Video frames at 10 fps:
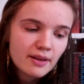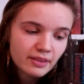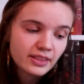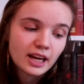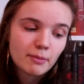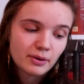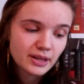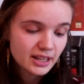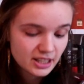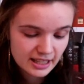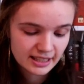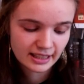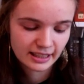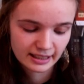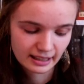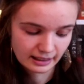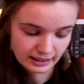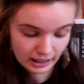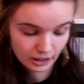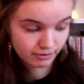The thing about annotating in like
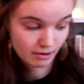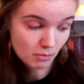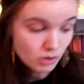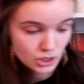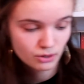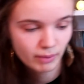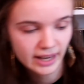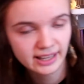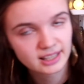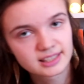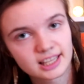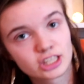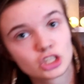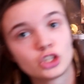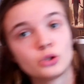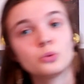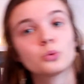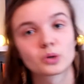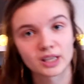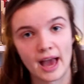the kind of emotional way is that
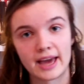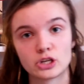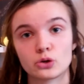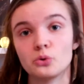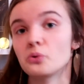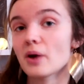you can do